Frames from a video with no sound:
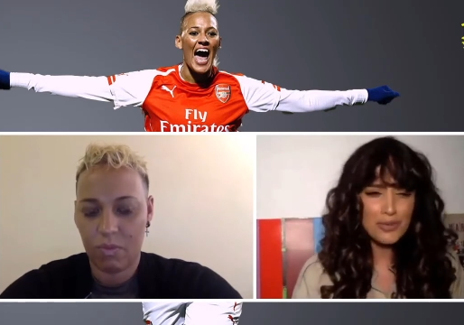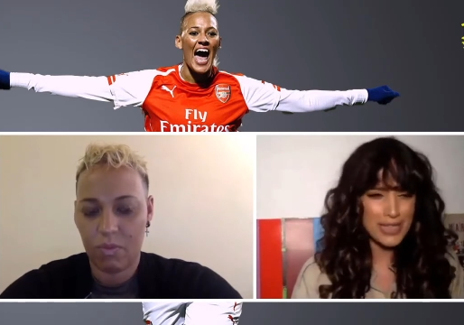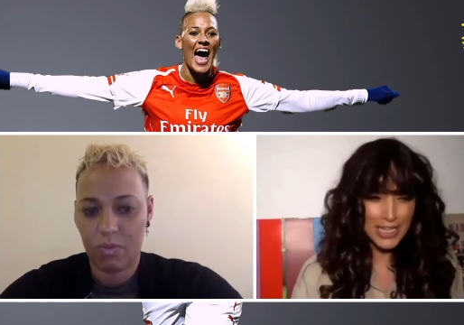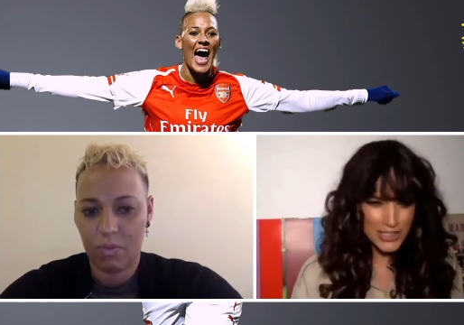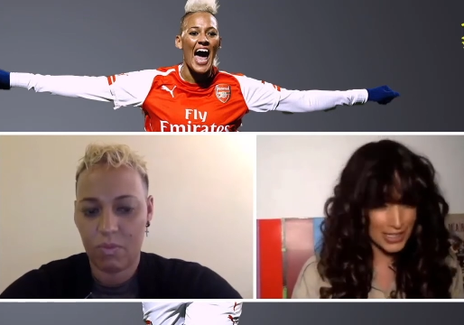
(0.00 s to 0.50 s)
Speaker 1: was
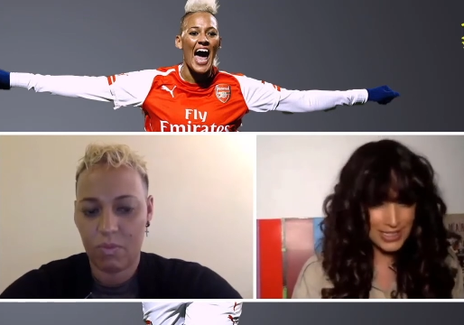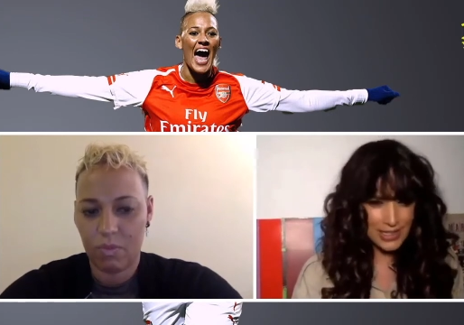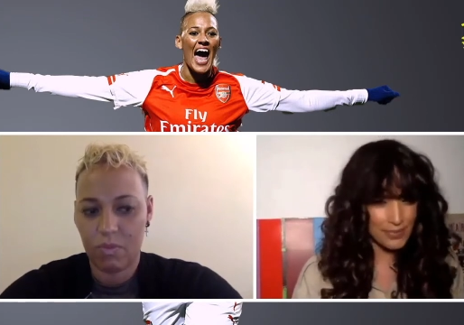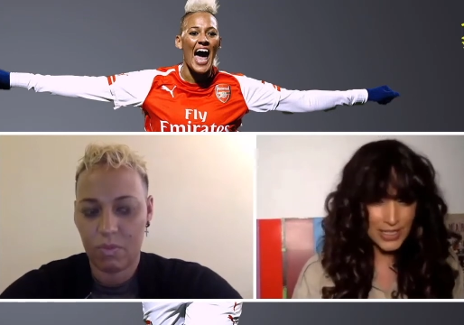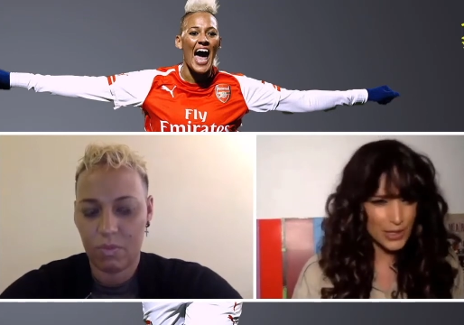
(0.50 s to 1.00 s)
actually
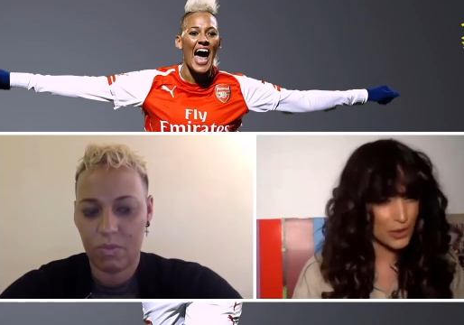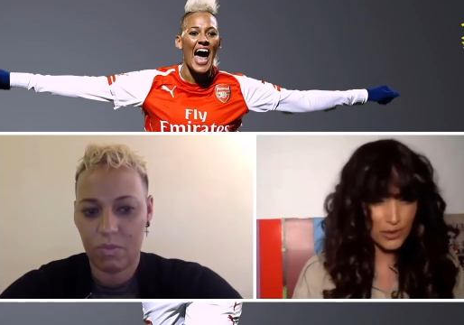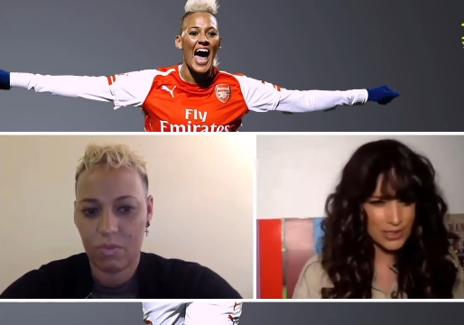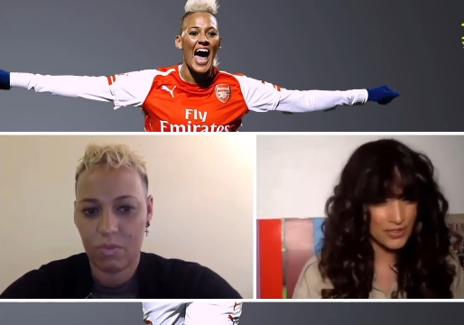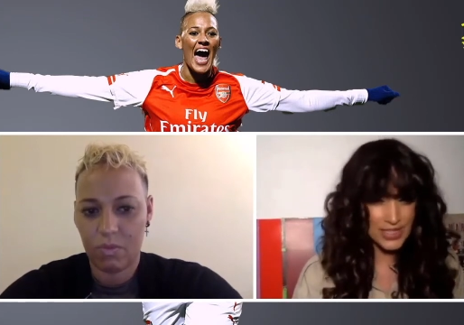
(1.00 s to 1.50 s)
something you
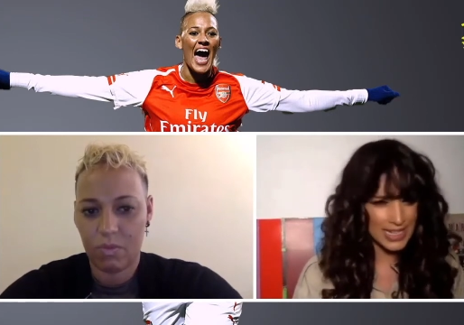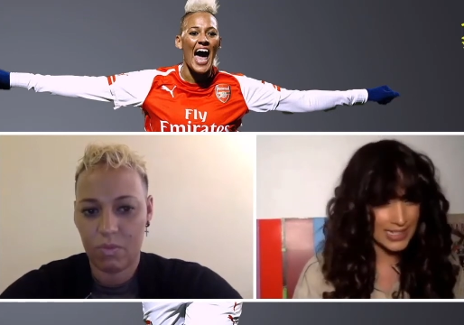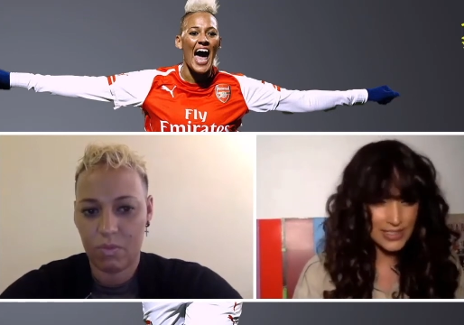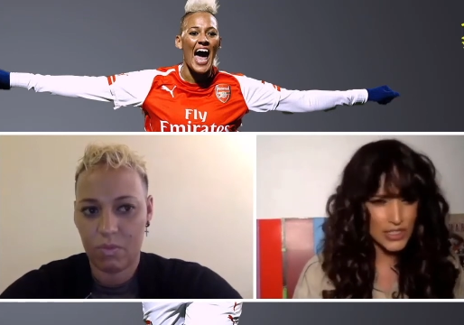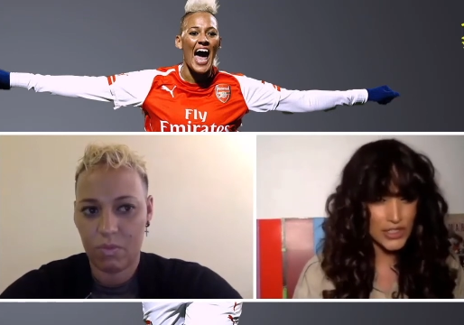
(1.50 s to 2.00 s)
couldn't have seen
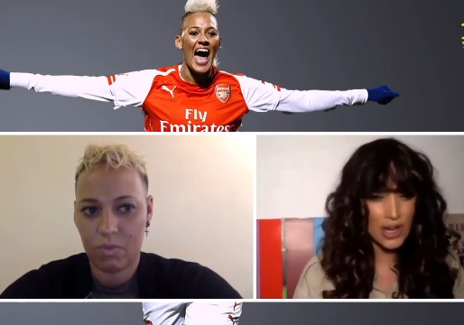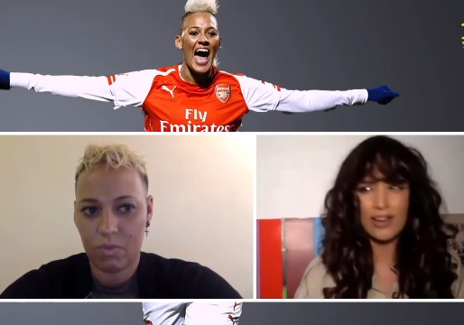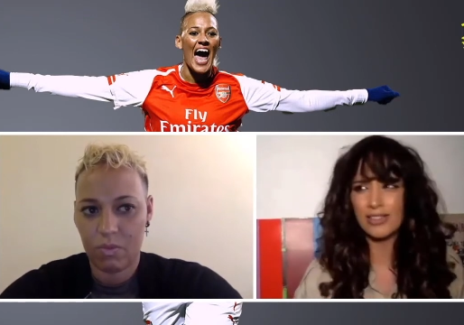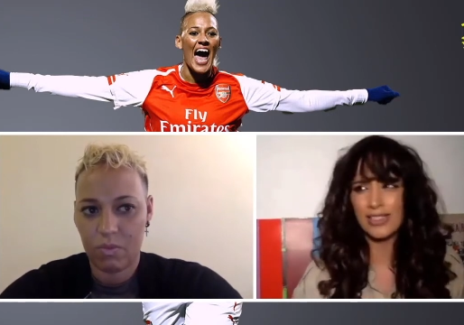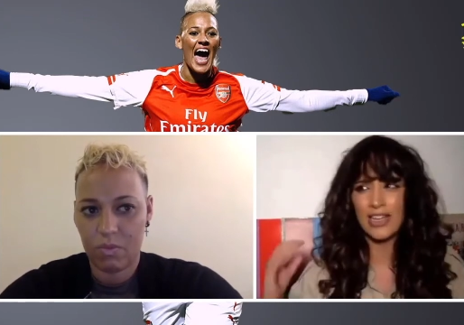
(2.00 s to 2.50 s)
as a
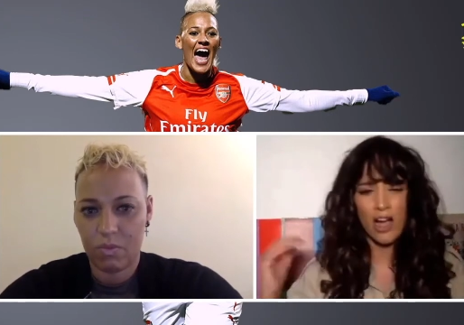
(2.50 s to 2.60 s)
child, seeing